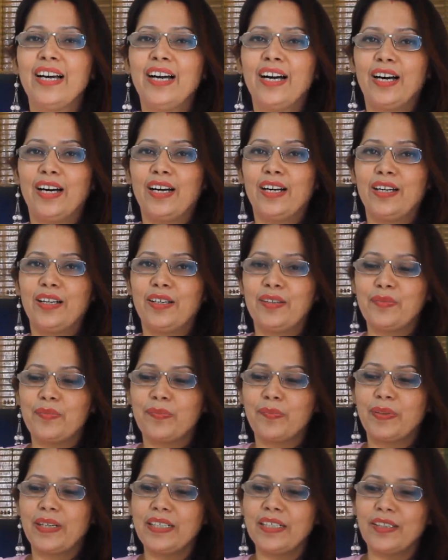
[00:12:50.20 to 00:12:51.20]

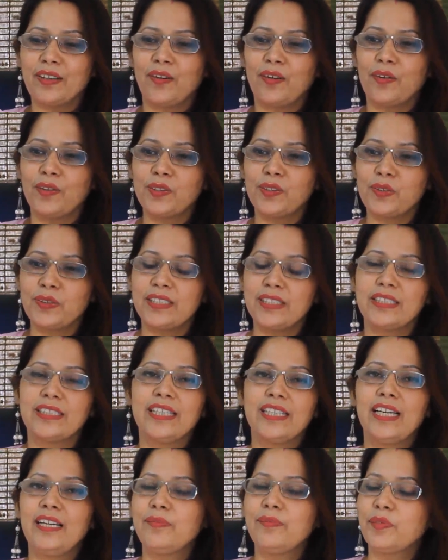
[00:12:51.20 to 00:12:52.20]
but also
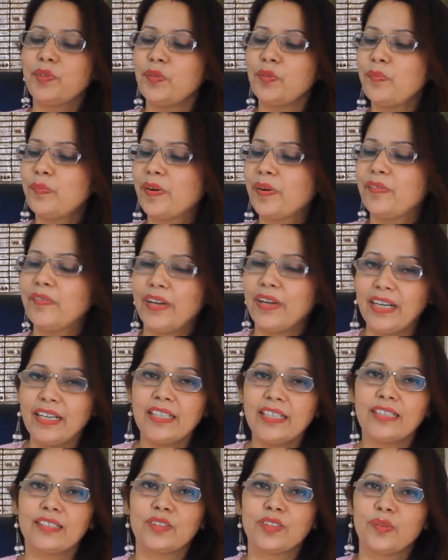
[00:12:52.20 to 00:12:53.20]
they help to
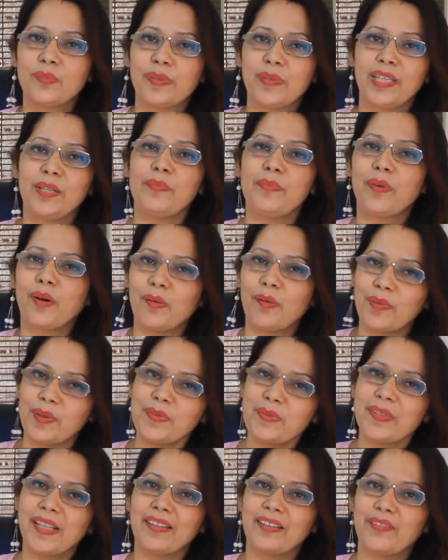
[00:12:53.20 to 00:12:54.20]
prevent so many
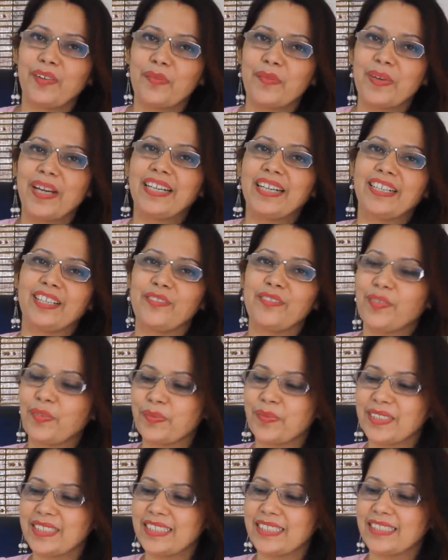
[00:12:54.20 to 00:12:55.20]
problems from entering
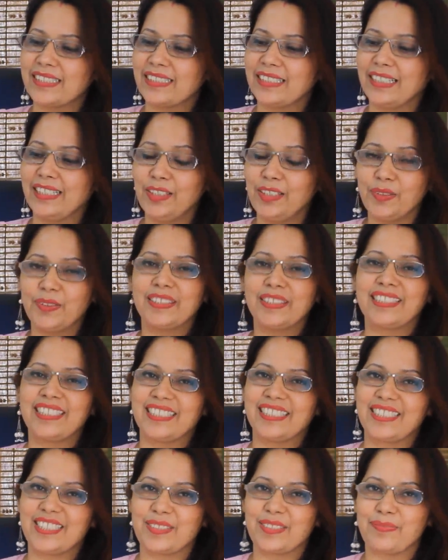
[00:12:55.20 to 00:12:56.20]
into the
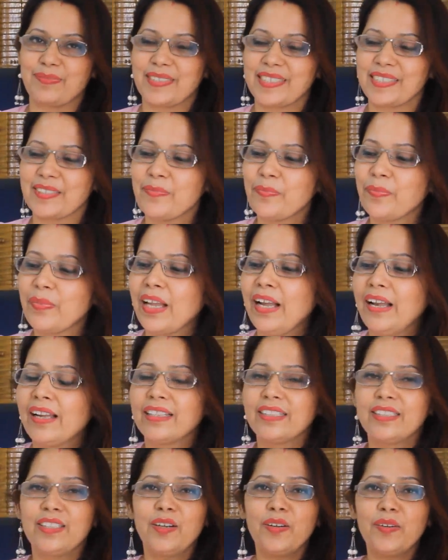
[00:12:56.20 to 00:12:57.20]
systems.
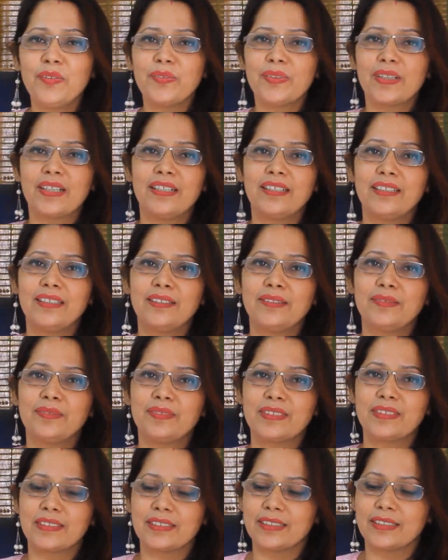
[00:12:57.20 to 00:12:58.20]
Now
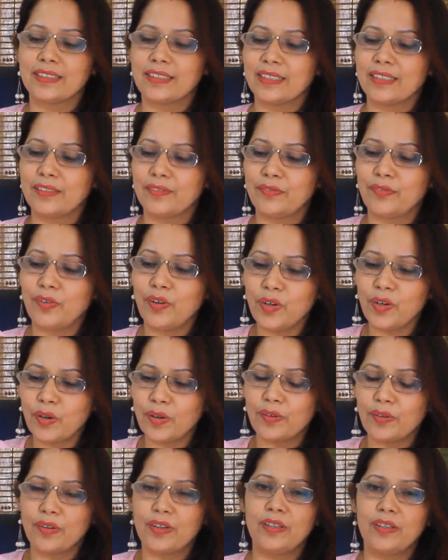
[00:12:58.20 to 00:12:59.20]
for
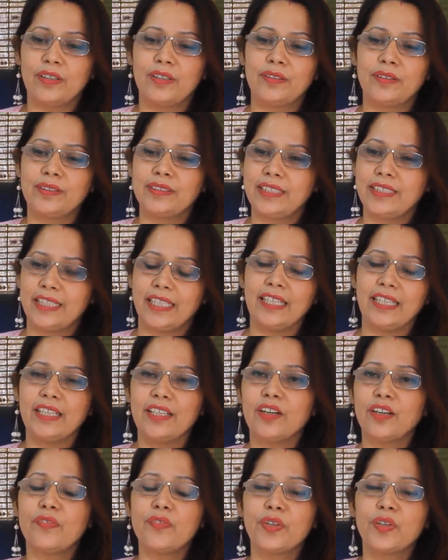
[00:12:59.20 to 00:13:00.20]
taking care of